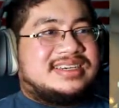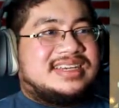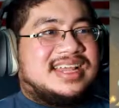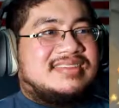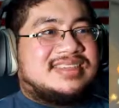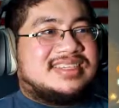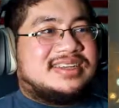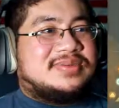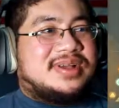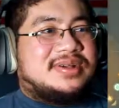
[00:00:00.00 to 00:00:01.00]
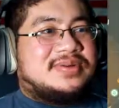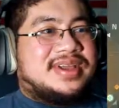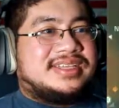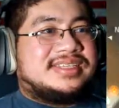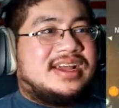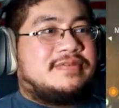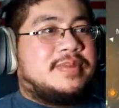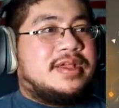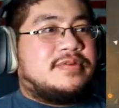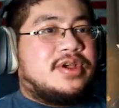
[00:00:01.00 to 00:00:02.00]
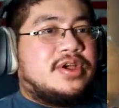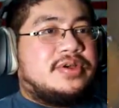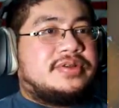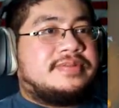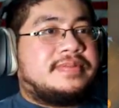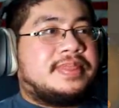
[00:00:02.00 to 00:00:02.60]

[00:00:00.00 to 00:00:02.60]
Yeah, I'm just gonna walk away. Sorry for being rude.